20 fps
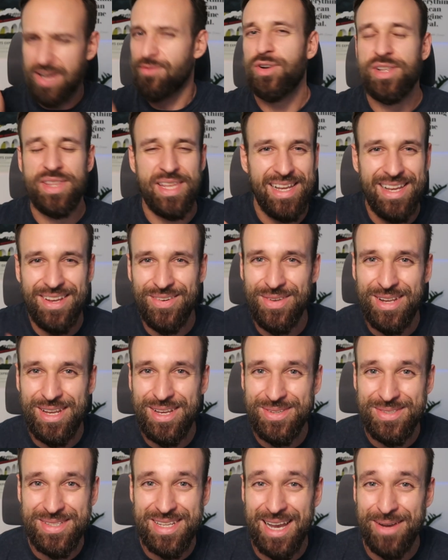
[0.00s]
everything
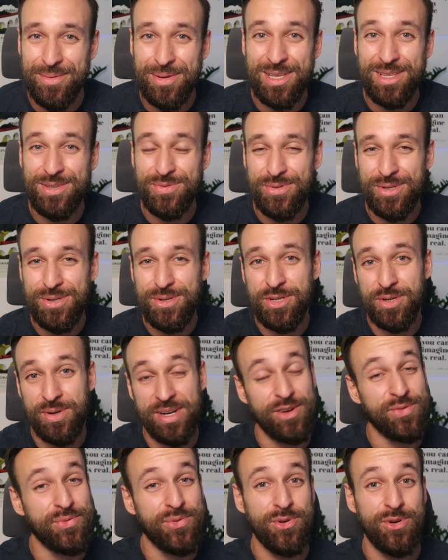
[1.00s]
videos coming in the
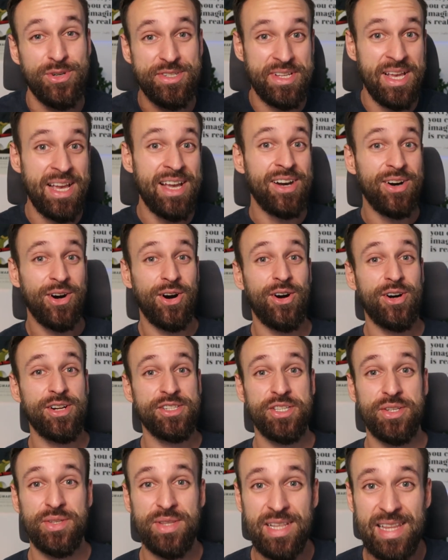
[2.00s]
future, and of course
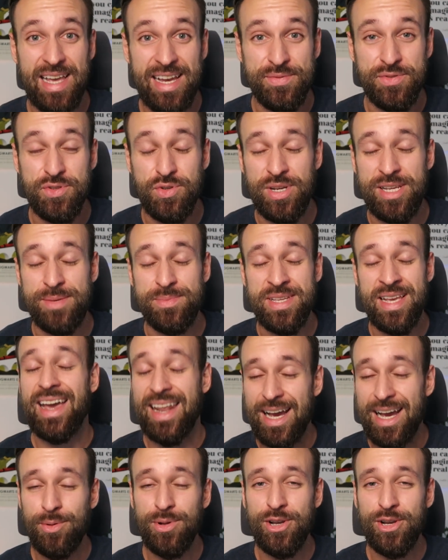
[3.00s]
also the live stream,
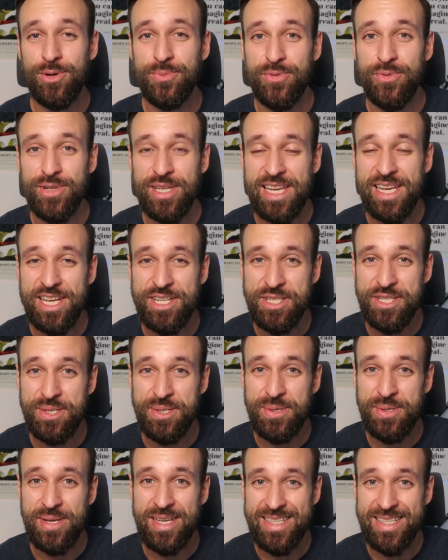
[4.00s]
and I will hopefully
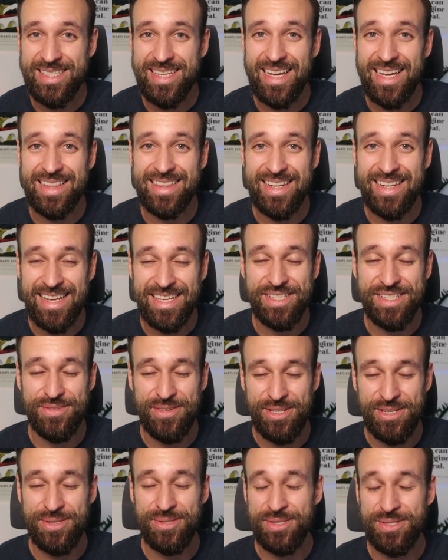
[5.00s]
catch you inside the
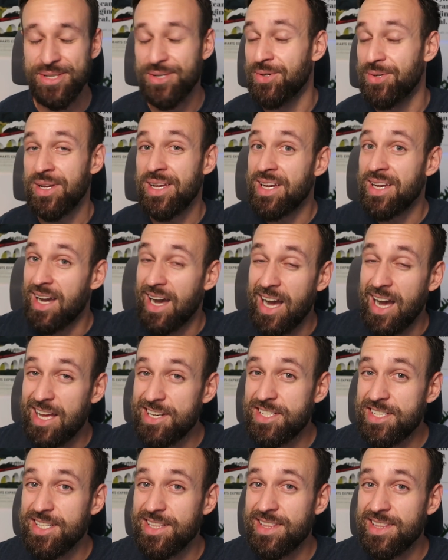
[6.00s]
next video. So
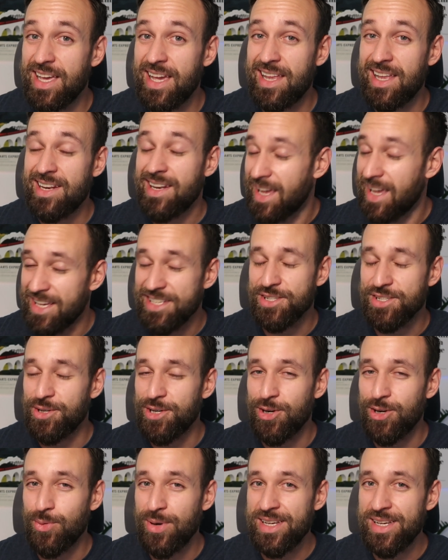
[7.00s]
until then,
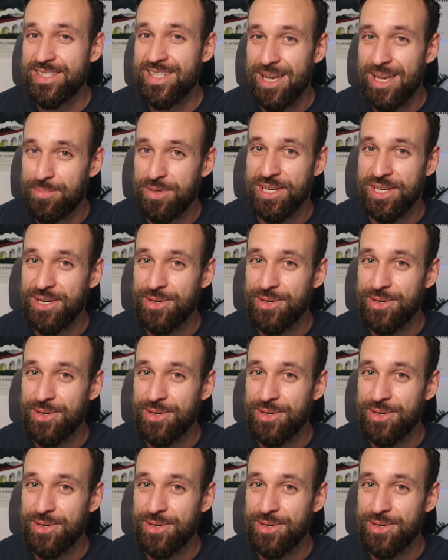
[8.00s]
as always, happy